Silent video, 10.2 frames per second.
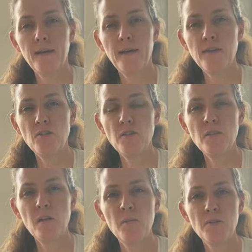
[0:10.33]
it's just
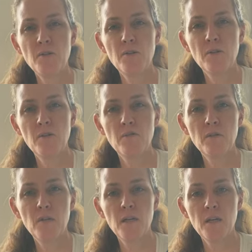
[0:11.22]
an opportunity to
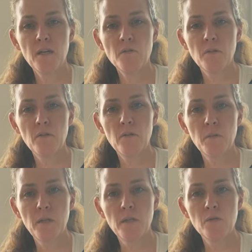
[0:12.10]
really connect with everybody.